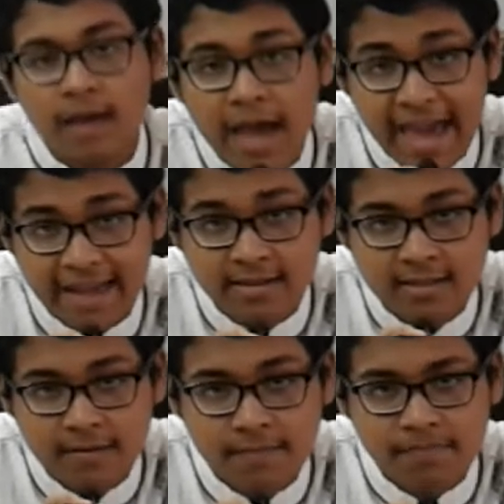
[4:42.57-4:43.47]

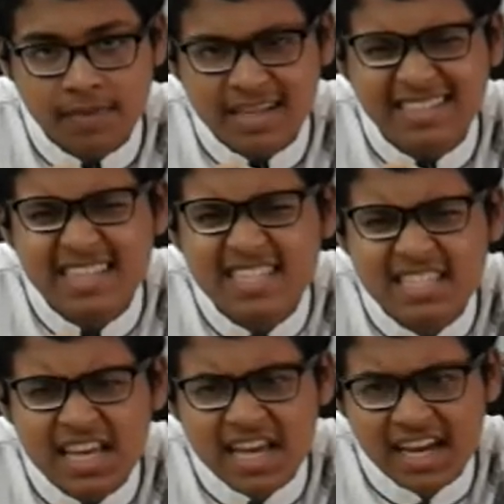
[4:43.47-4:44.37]
and this
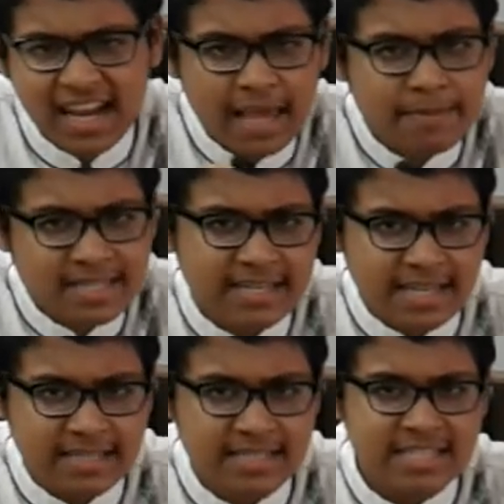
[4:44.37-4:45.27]
climate
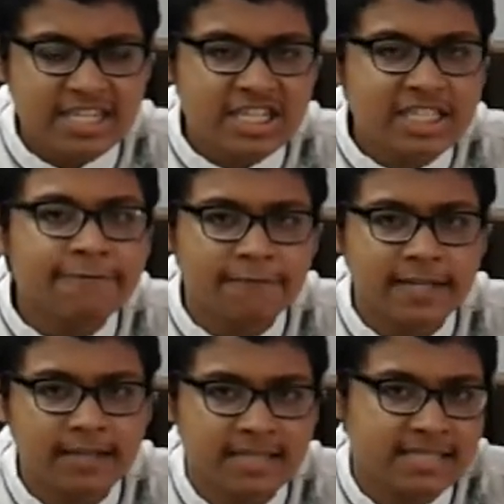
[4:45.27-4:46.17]
changes
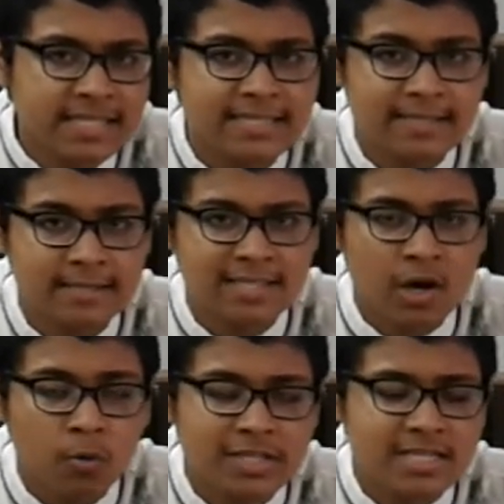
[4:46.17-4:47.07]
shifting the seasons,
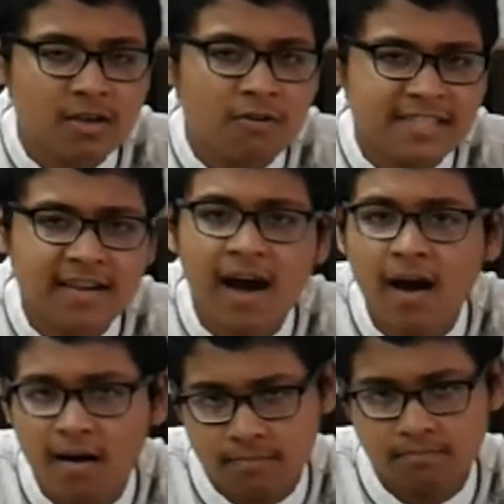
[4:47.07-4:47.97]
which is causing
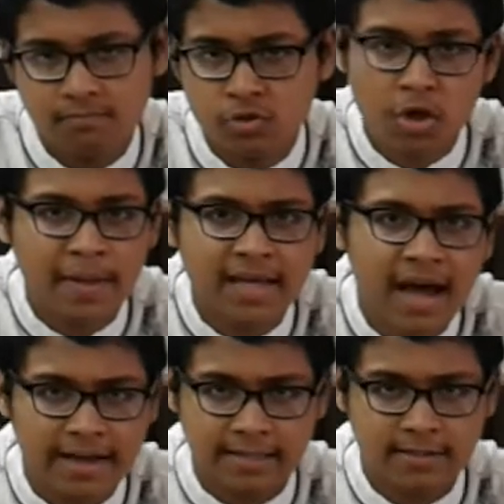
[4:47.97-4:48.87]
harm to
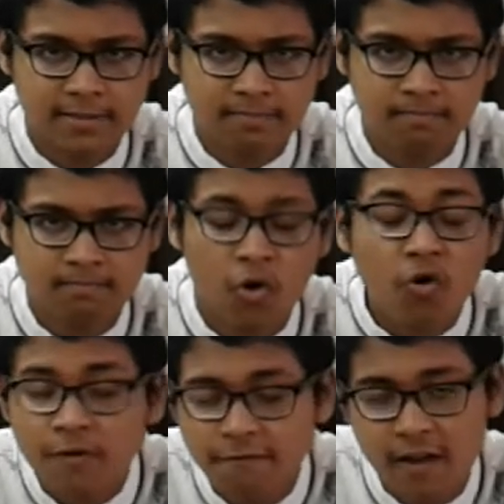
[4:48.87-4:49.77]
humankind.
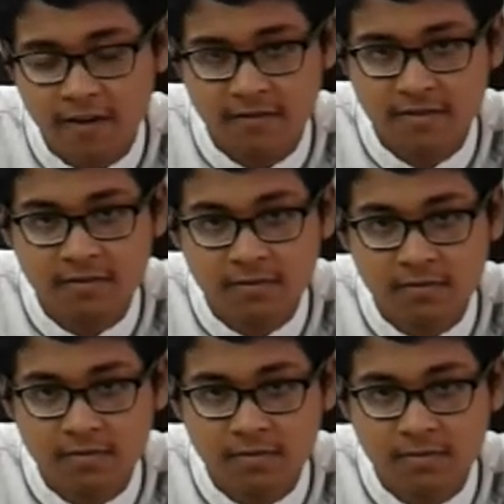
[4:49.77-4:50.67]
Overflood,
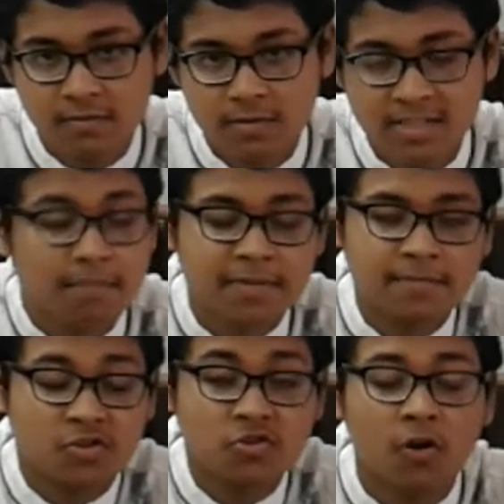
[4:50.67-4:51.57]

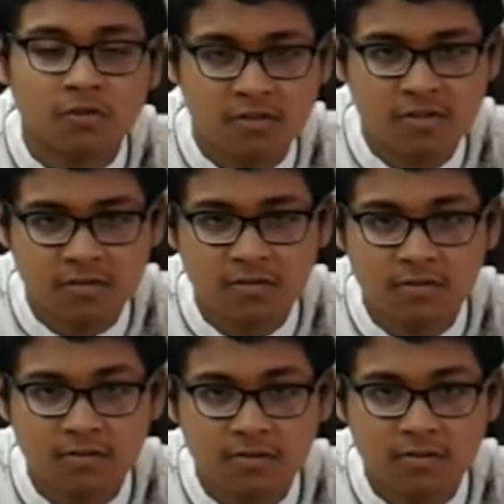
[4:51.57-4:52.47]
sometimes drought,
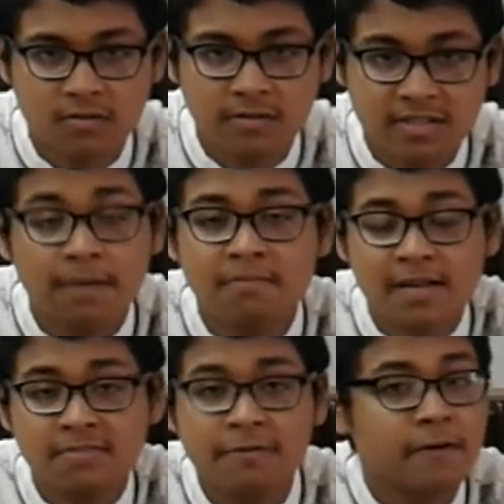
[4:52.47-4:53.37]

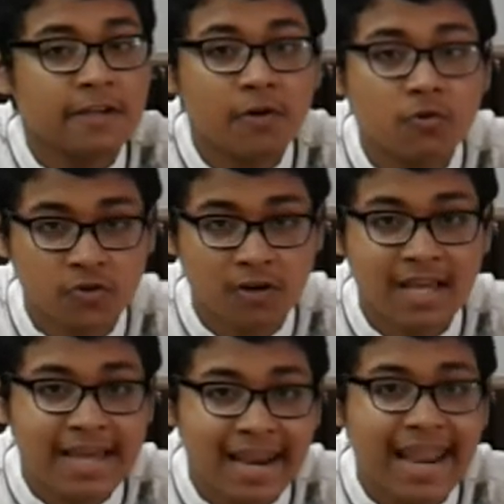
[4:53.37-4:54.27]
sometimes river erosion,
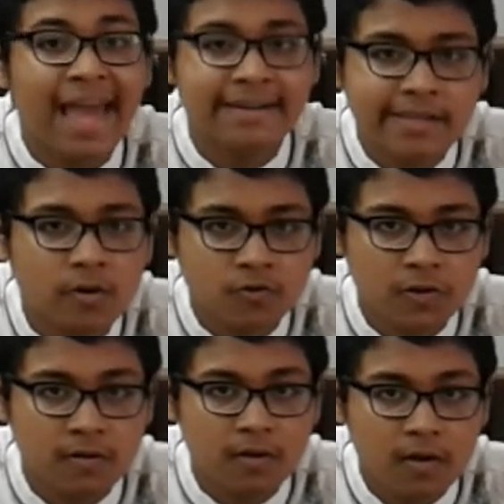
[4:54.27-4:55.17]
land
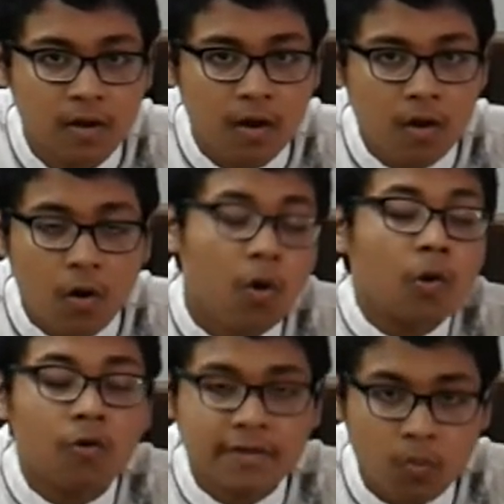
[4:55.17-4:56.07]
erosion
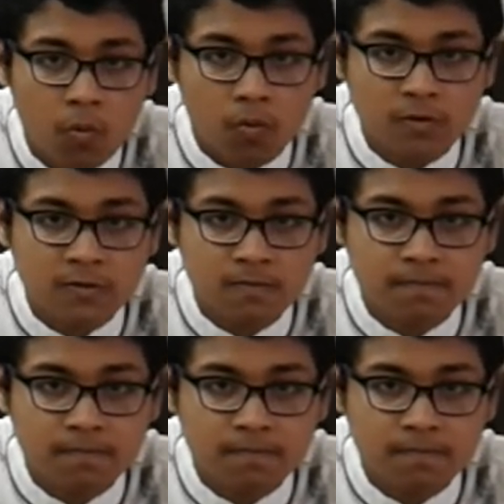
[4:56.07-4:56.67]
all over the world.